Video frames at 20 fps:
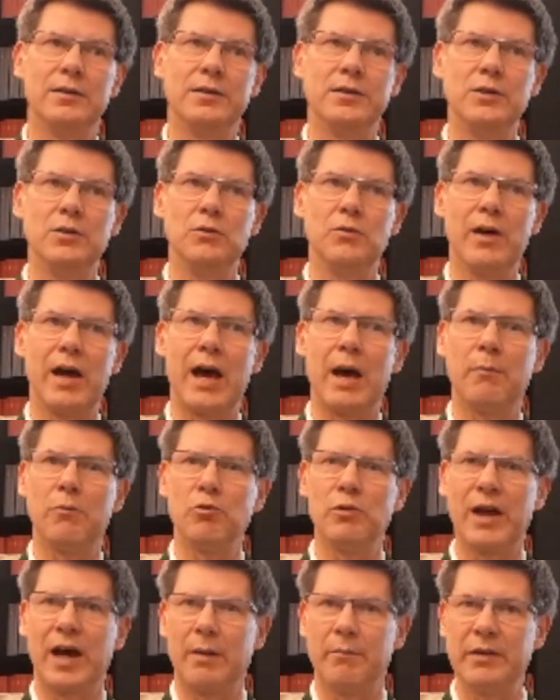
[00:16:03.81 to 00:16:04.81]
to Abu
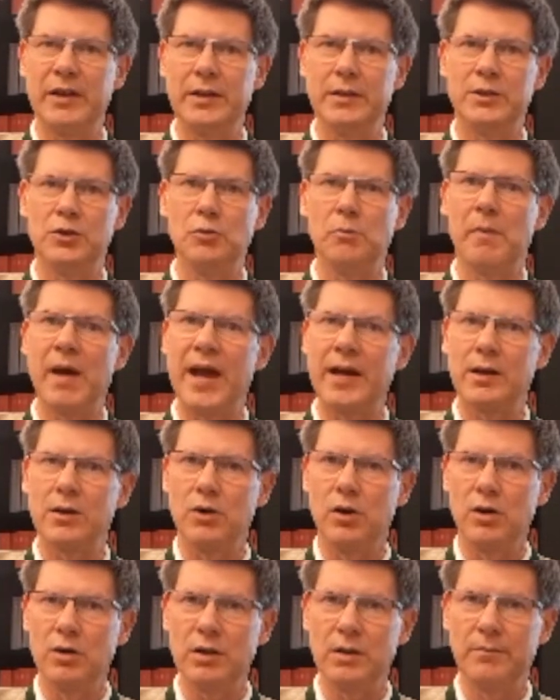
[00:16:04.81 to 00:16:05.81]
Dhabi to
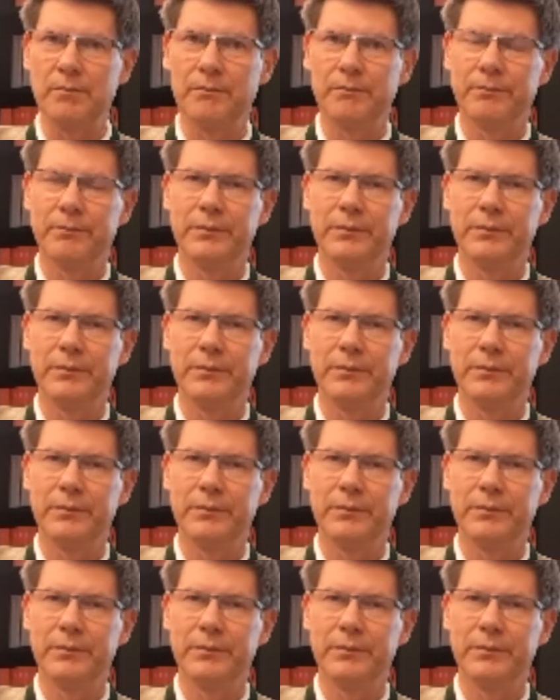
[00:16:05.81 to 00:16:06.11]
Bangkok.